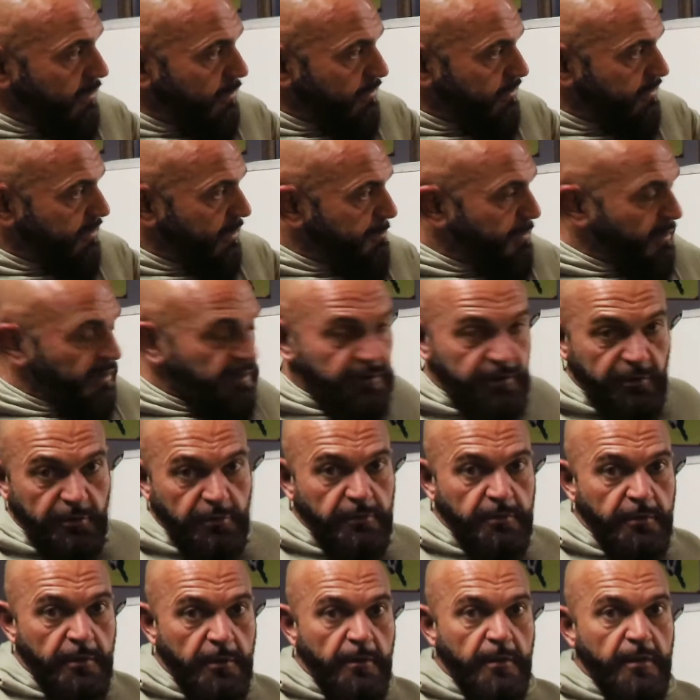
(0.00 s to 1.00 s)
your
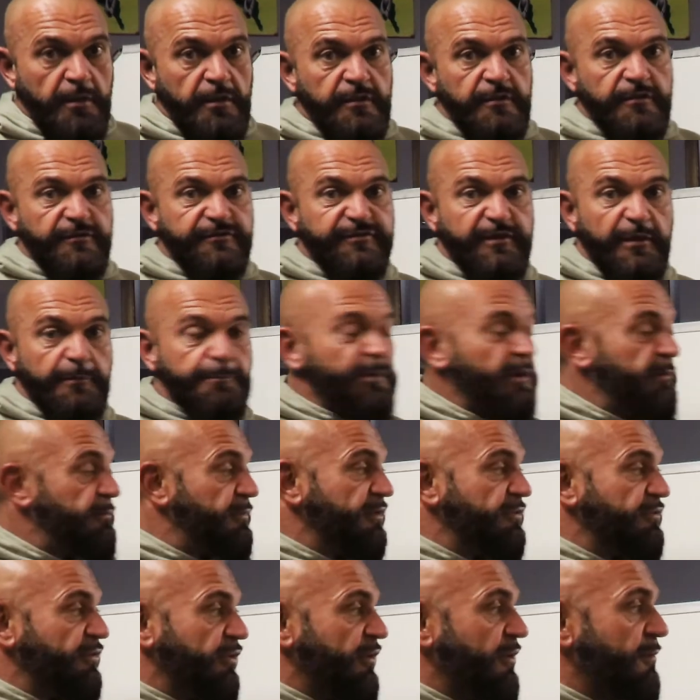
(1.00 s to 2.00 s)
typical
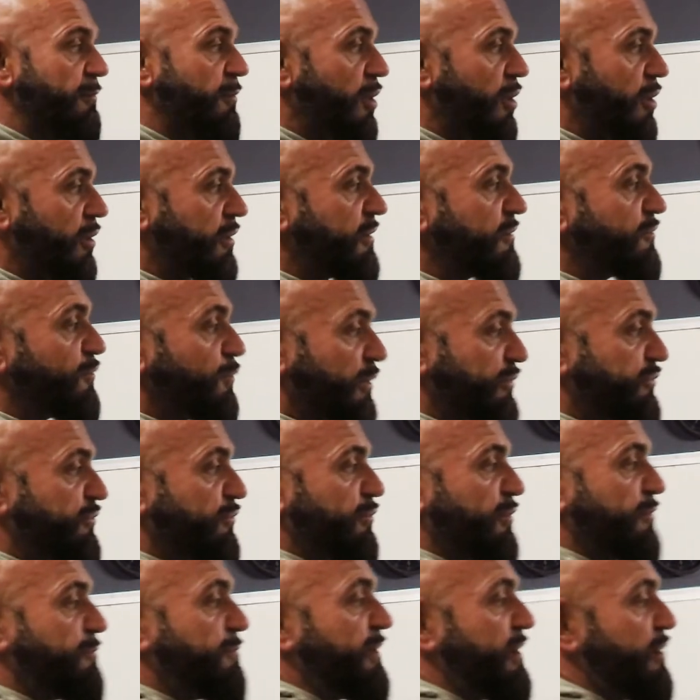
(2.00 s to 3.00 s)
supplement on the market, what you
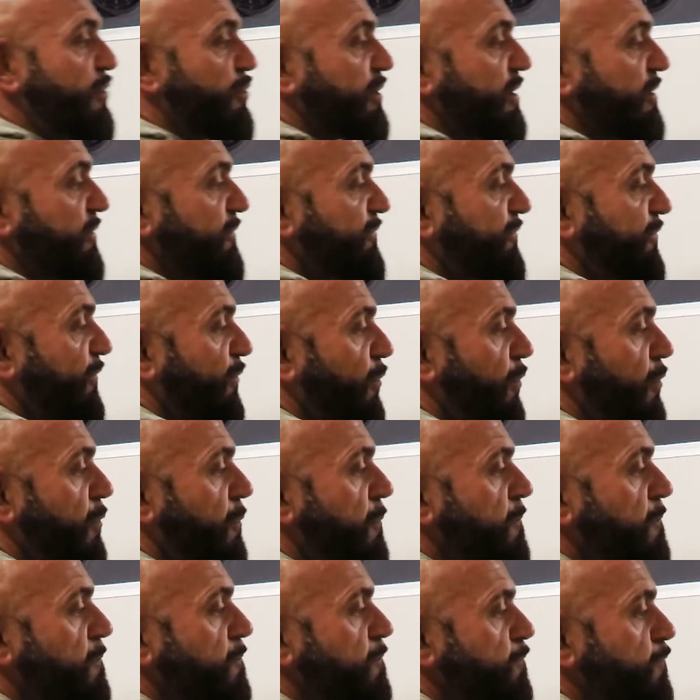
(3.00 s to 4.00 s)
would be looking
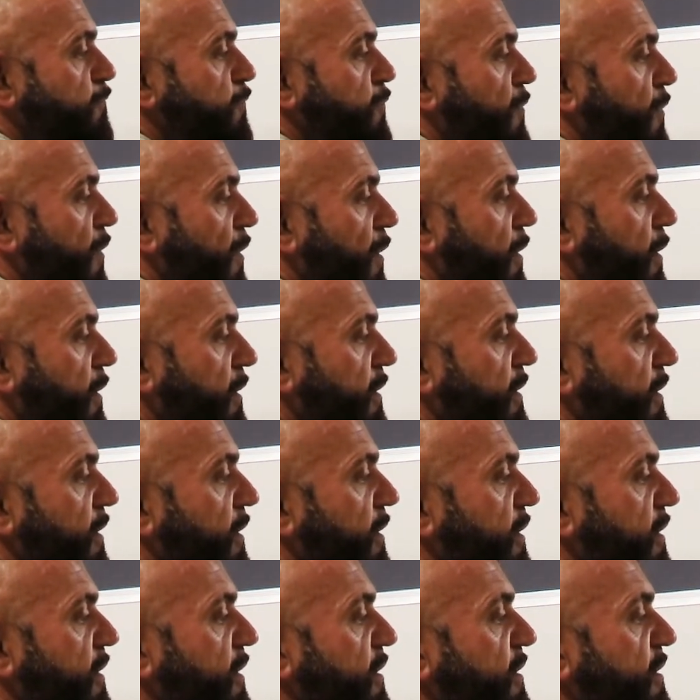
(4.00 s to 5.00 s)
for
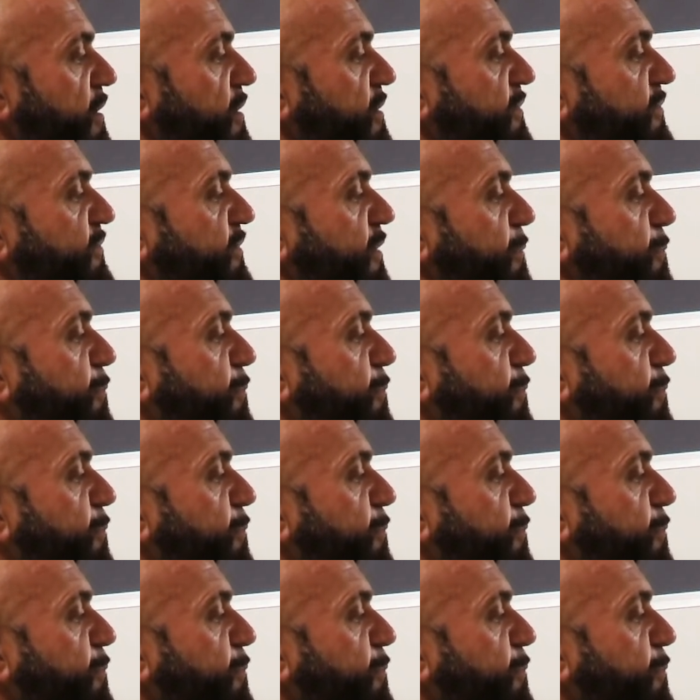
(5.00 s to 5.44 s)
is a